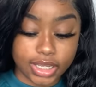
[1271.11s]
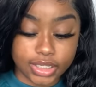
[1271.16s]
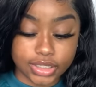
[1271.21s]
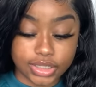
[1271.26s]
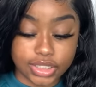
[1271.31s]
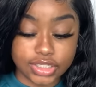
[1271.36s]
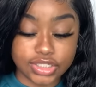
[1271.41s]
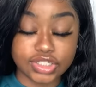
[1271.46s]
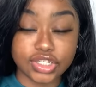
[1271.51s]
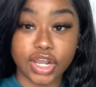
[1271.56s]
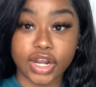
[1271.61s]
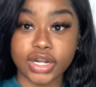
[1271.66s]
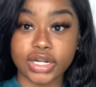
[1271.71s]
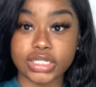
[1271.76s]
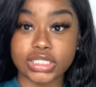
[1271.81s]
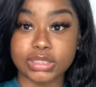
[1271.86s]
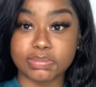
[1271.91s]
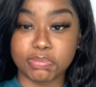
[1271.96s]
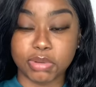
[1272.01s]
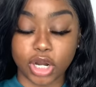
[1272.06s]
This skirt
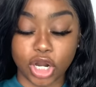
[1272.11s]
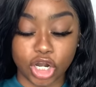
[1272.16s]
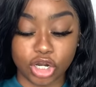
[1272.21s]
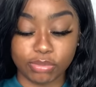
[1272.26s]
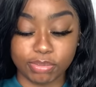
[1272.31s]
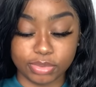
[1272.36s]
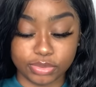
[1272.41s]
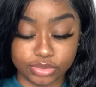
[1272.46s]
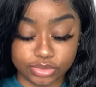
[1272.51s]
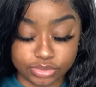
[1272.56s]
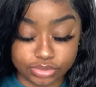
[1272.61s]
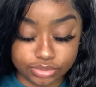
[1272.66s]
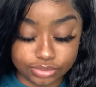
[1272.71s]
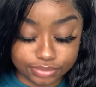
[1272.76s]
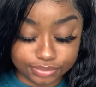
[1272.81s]
is purple.